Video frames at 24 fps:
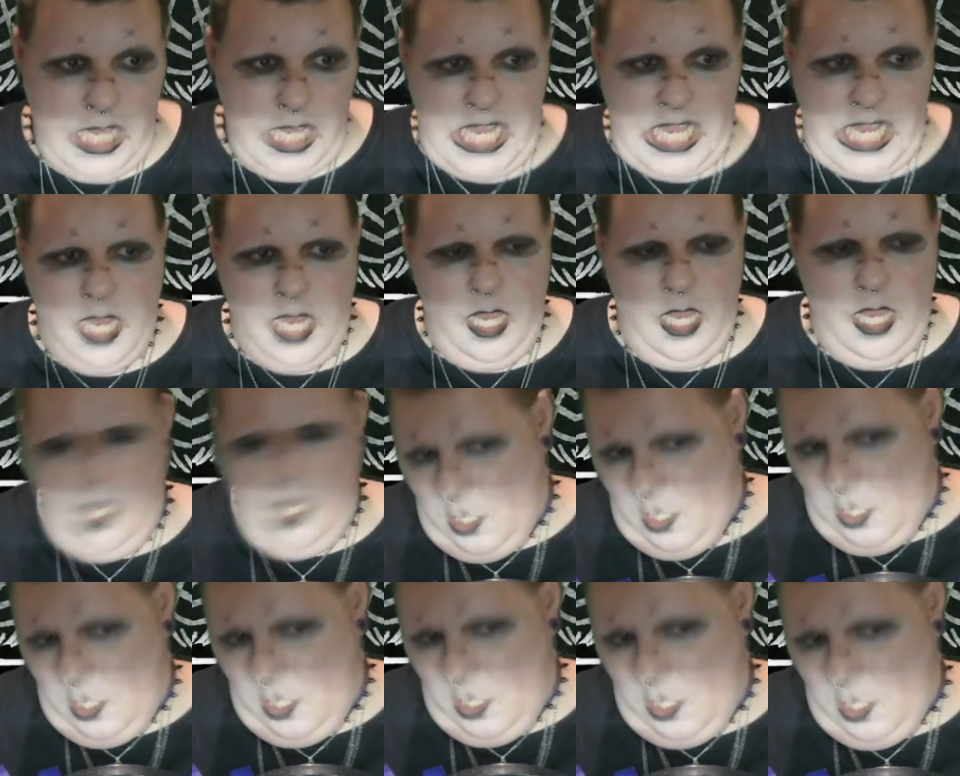
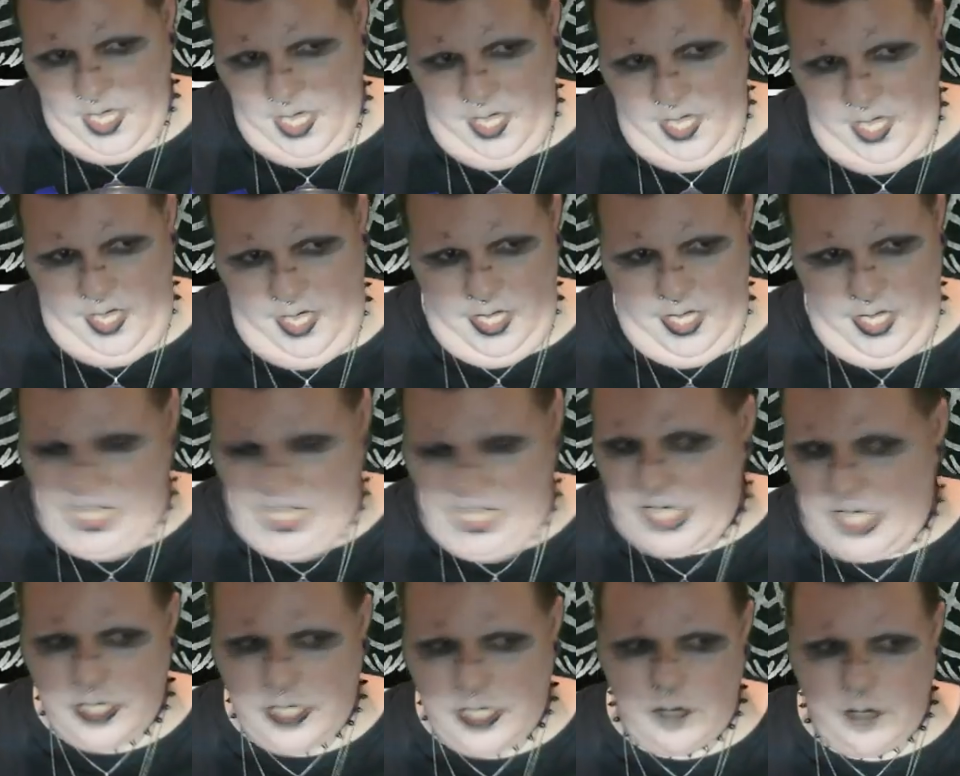Okay,
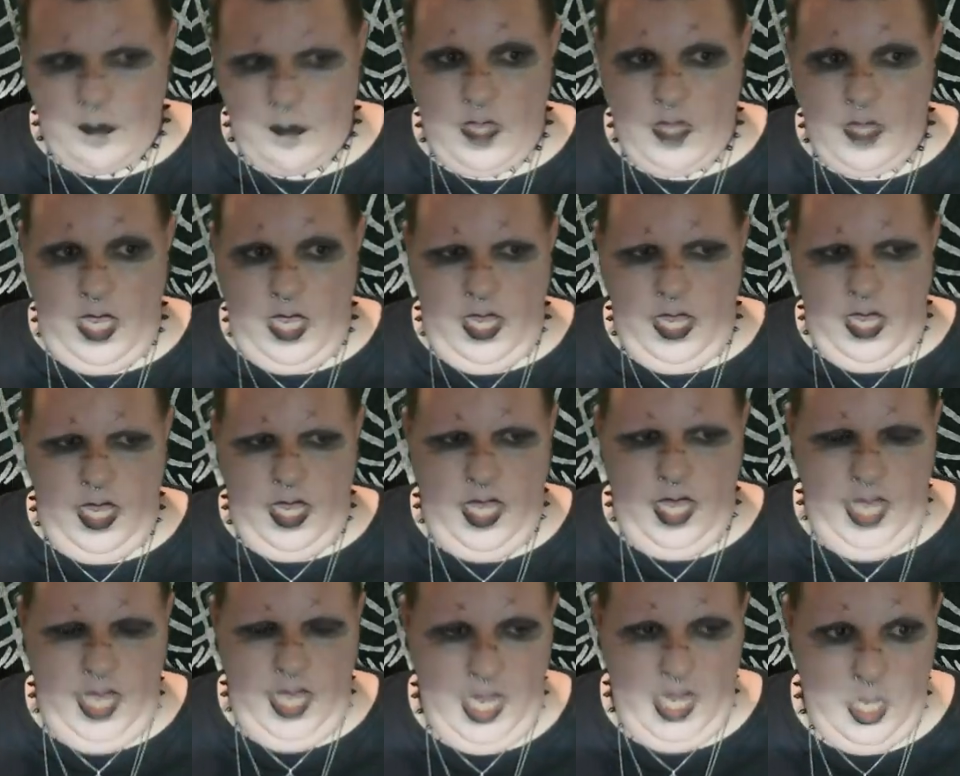
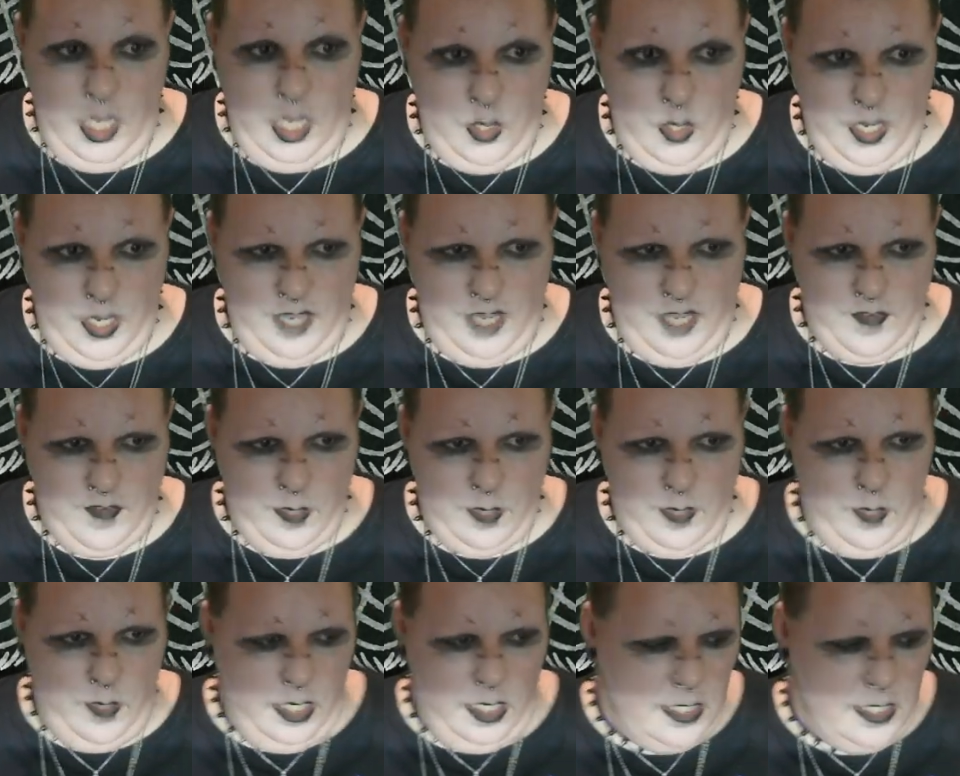hello
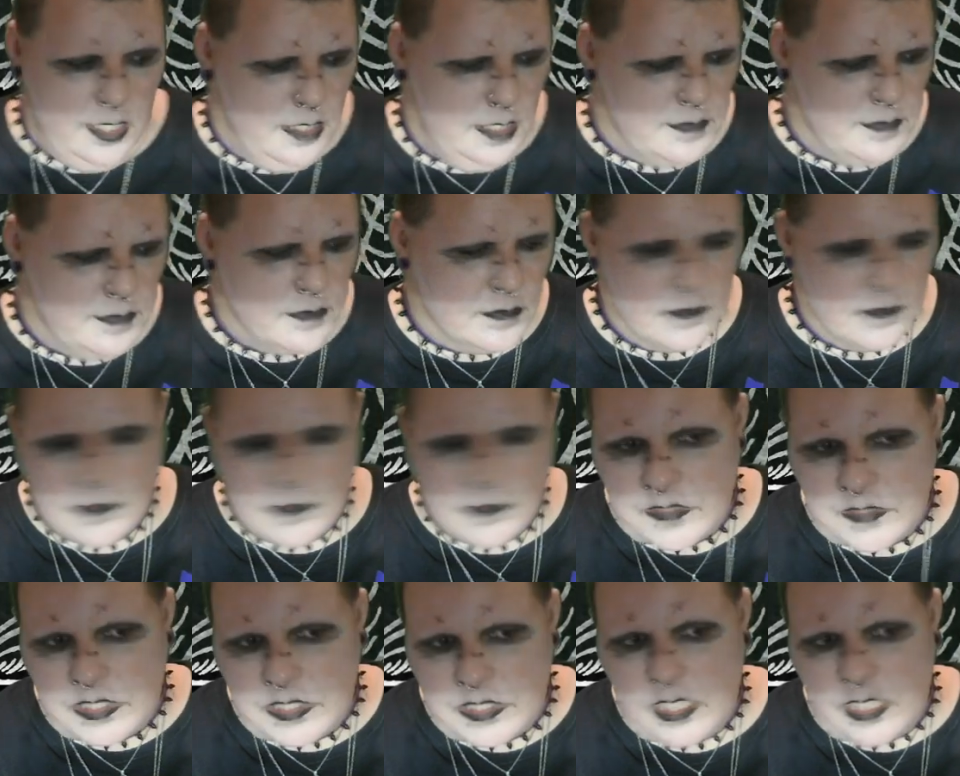everyone
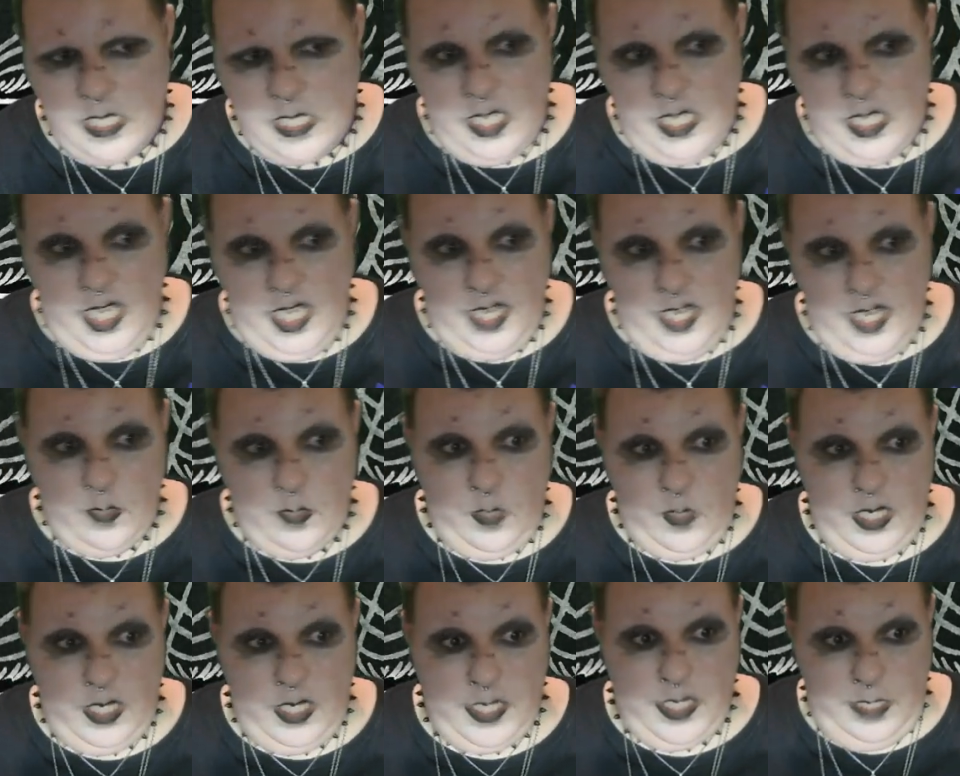and
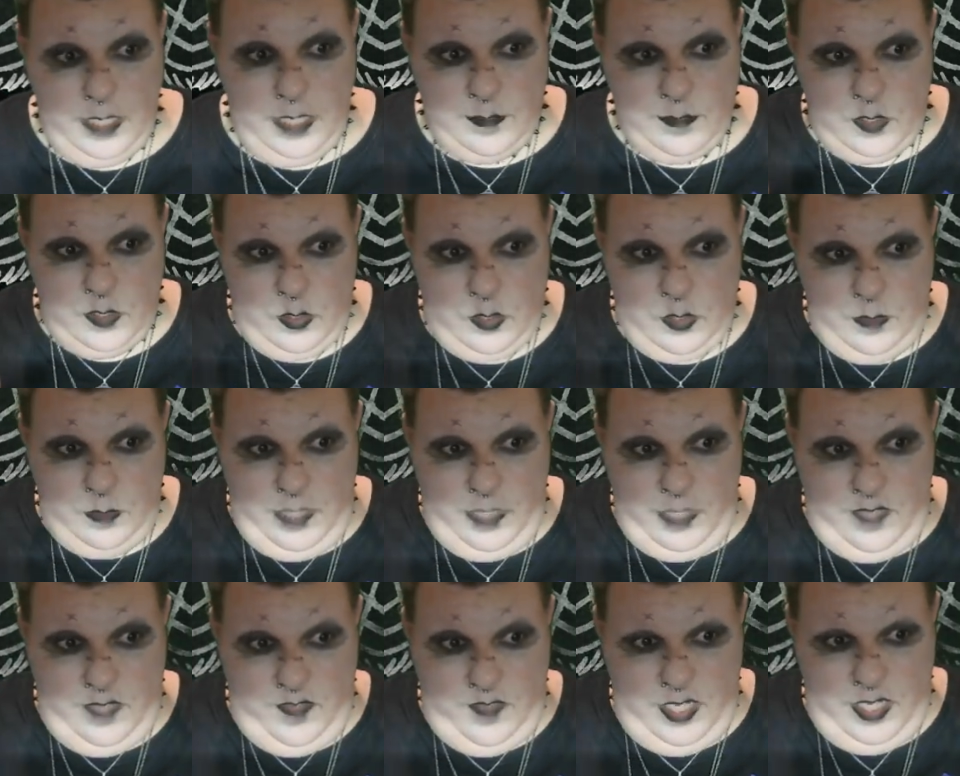welcome to my
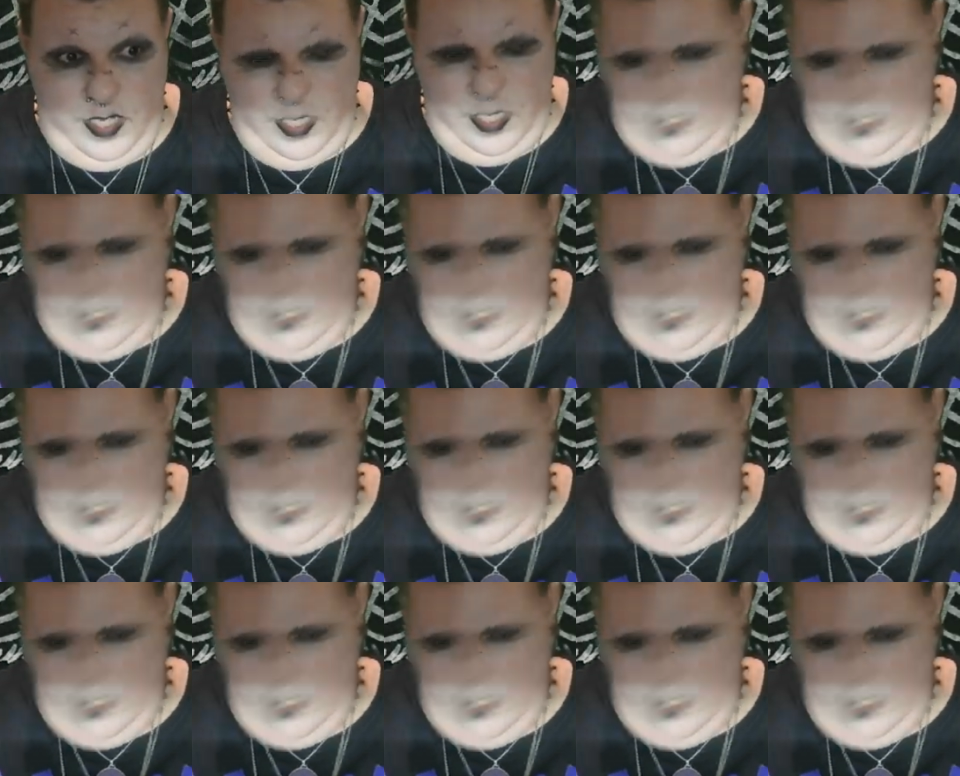video.